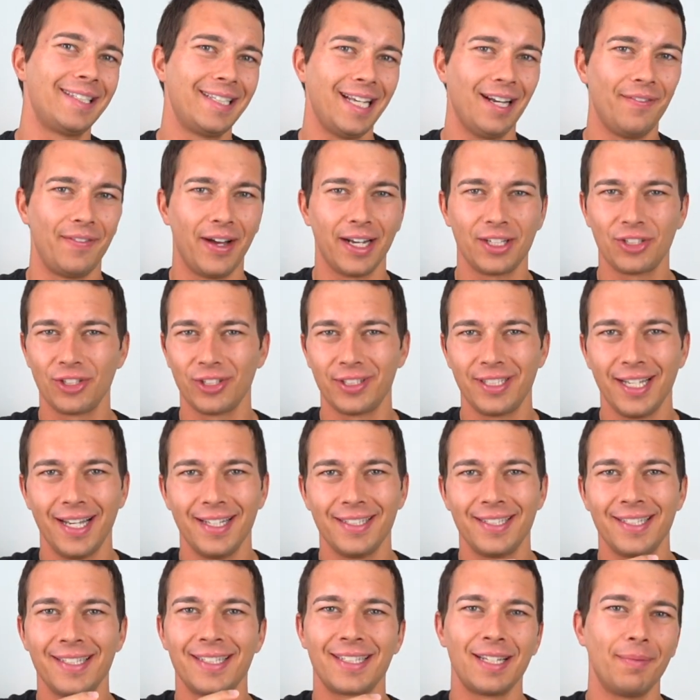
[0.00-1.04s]
set of
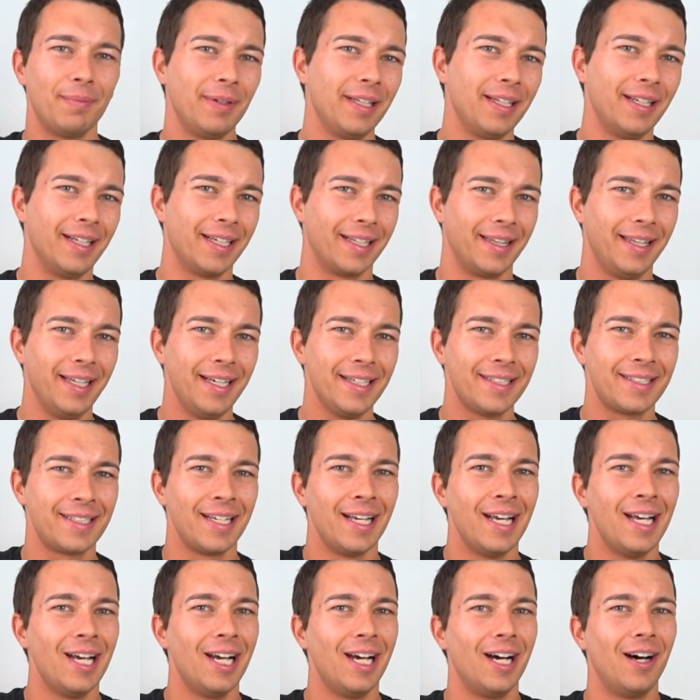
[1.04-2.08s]
exercises, something like this,